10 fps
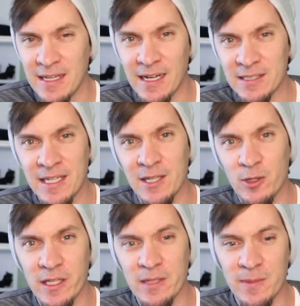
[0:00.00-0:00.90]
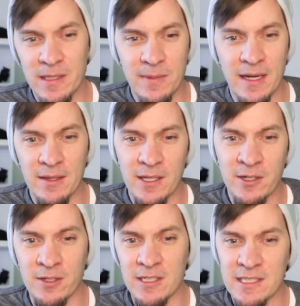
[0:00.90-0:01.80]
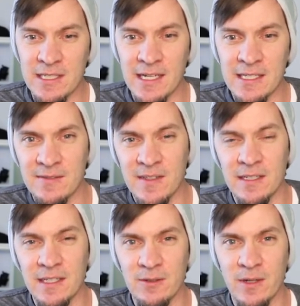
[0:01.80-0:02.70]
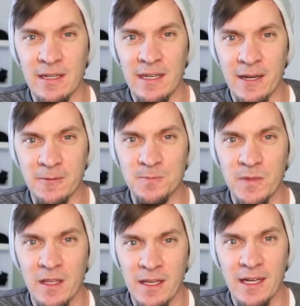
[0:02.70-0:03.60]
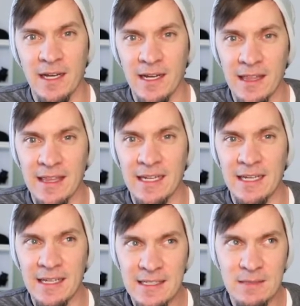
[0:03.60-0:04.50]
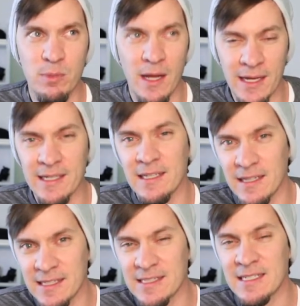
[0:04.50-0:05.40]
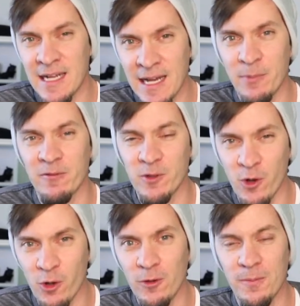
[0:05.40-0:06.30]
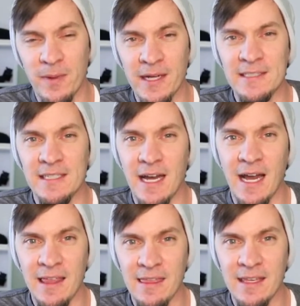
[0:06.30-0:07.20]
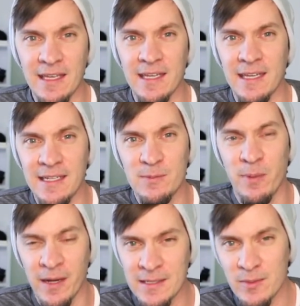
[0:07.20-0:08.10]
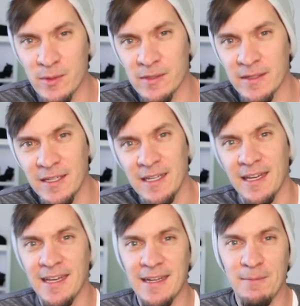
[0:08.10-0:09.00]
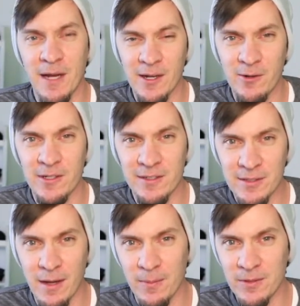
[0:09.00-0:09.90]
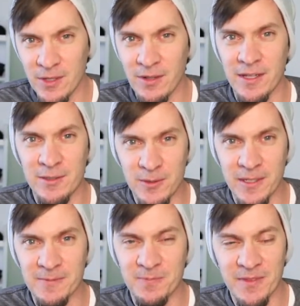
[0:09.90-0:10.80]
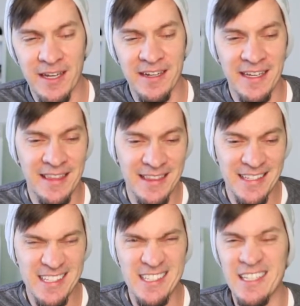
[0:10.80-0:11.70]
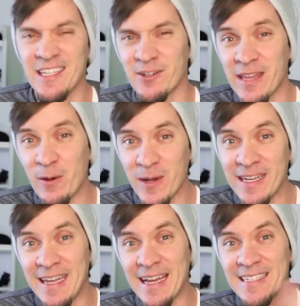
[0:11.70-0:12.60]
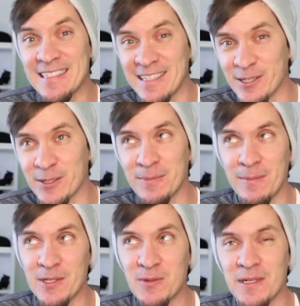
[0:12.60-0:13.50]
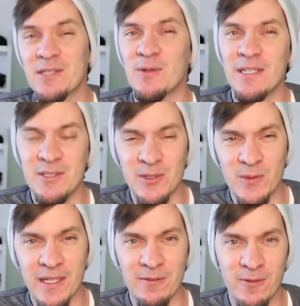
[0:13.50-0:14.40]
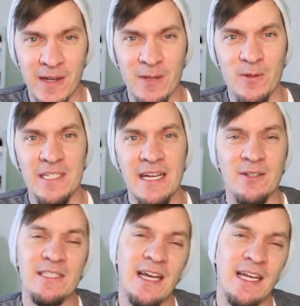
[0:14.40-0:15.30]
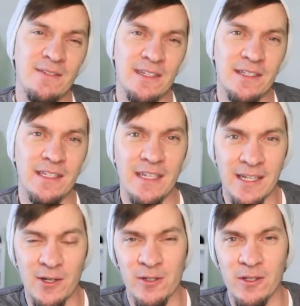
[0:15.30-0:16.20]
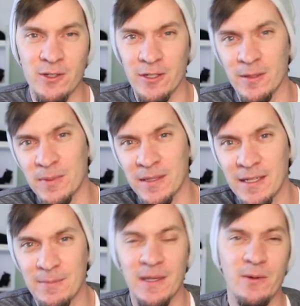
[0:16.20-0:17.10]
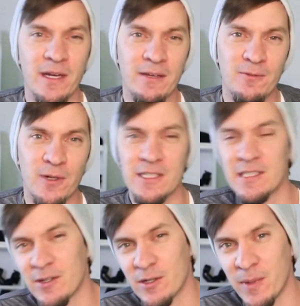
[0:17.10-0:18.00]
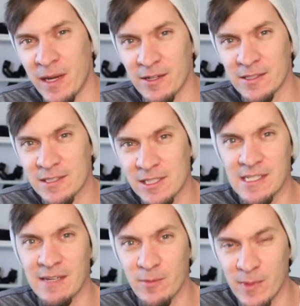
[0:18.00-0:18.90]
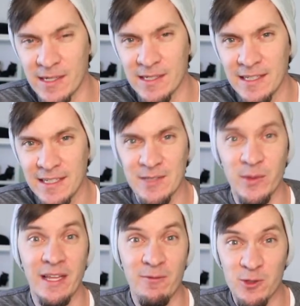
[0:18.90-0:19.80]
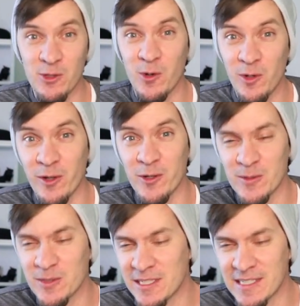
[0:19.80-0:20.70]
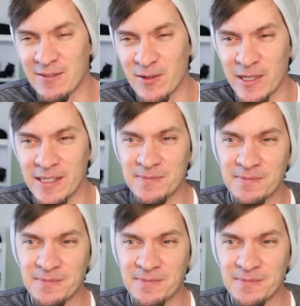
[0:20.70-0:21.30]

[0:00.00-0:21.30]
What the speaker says: I'll tell you a little bit about the current status of Italy right now that is blocking this type of goal, but I think it's possible, and I'm not going to stop until I do it. I think this is the year. That way, next year, maybe 2022, we can finally reach outside of Italy and go to Europe. My wife wants to go to Paris. She's never been. We live so close, but she's never been.